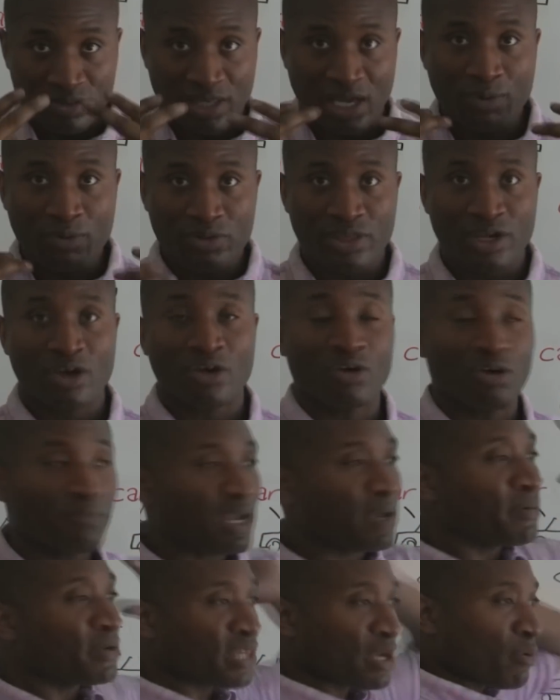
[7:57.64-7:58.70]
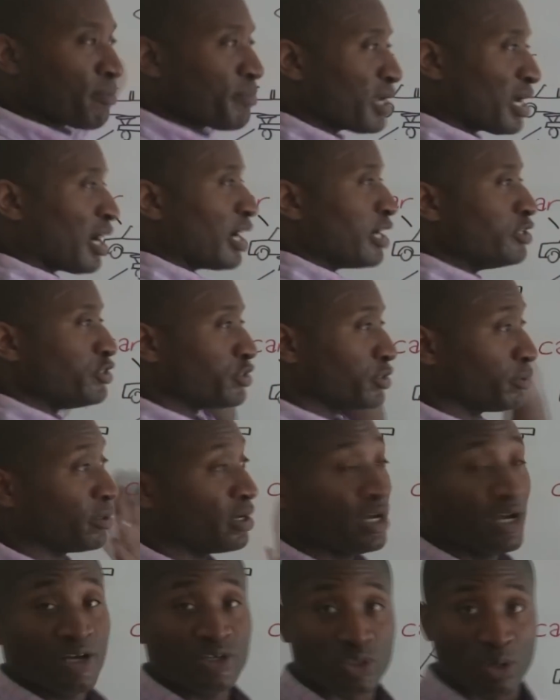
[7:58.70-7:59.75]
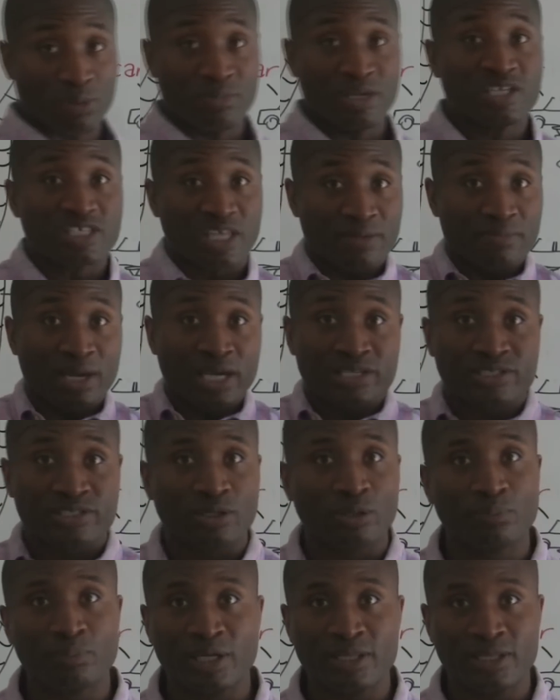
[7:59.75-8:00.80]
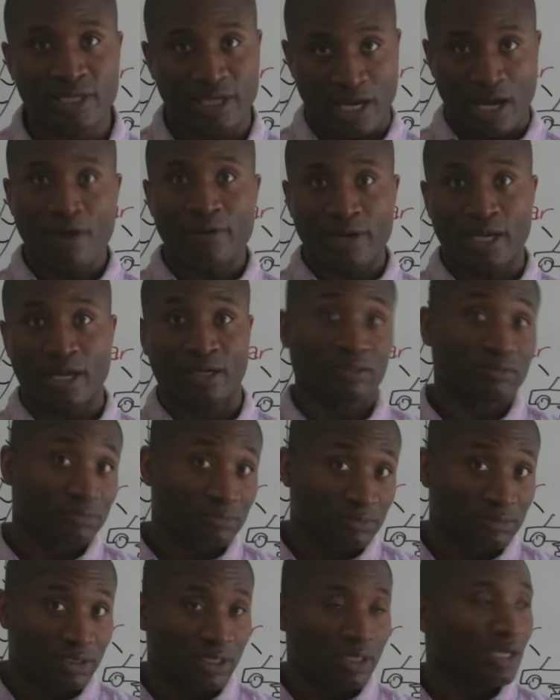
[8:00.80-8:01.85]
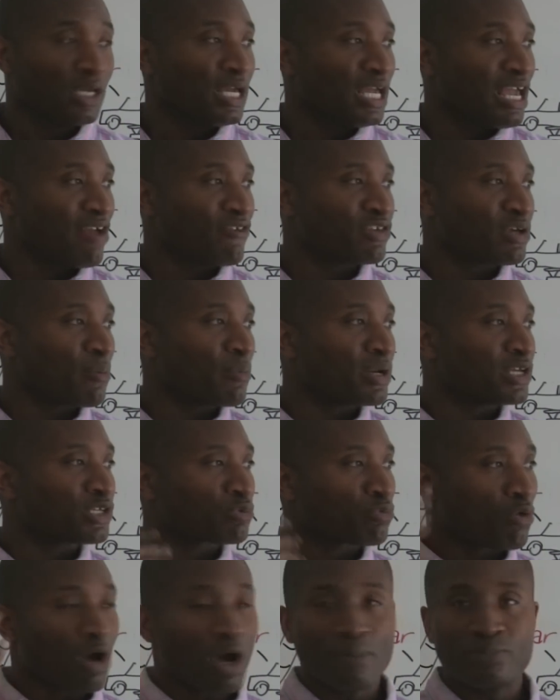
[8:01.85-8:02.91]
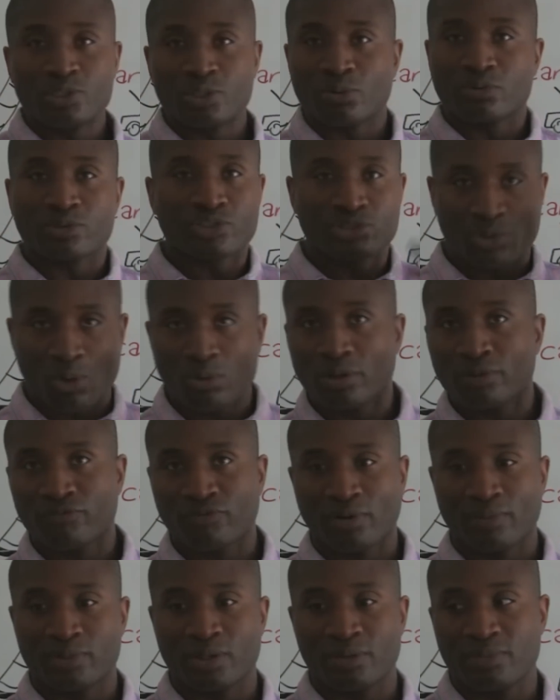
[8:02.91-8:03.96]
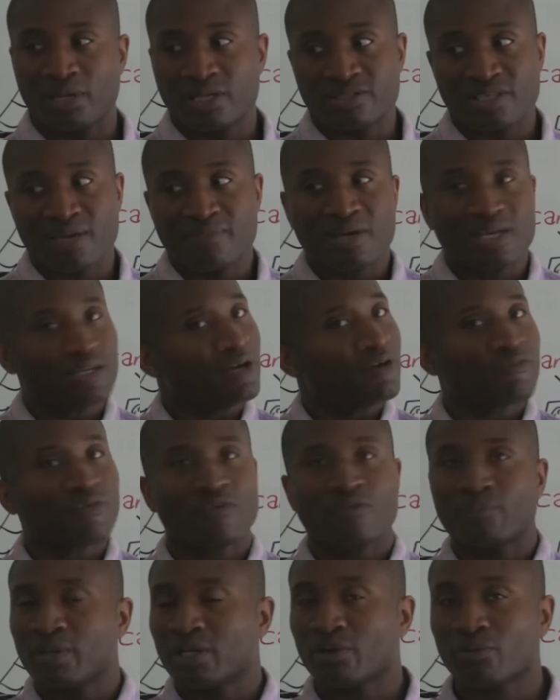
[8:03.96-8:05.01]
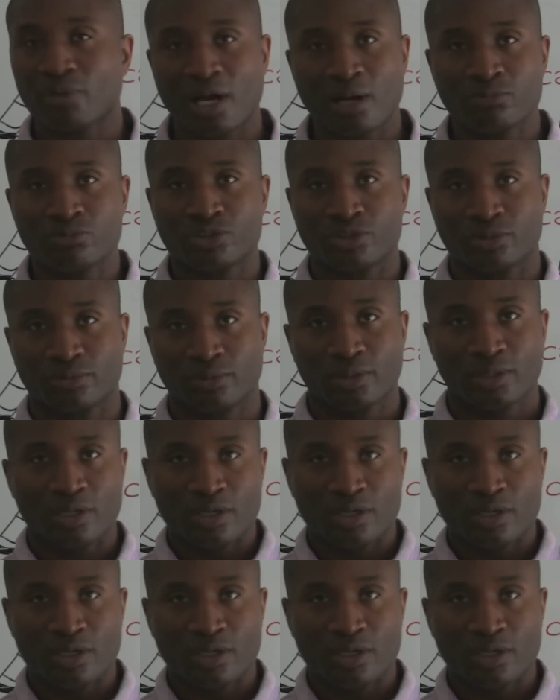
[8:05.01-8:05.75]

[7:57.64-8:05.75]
They were there, or maybe they were behind you. So it means they may still be in the area. If someone has robbed you or stolen from you, it means they may never have been around you.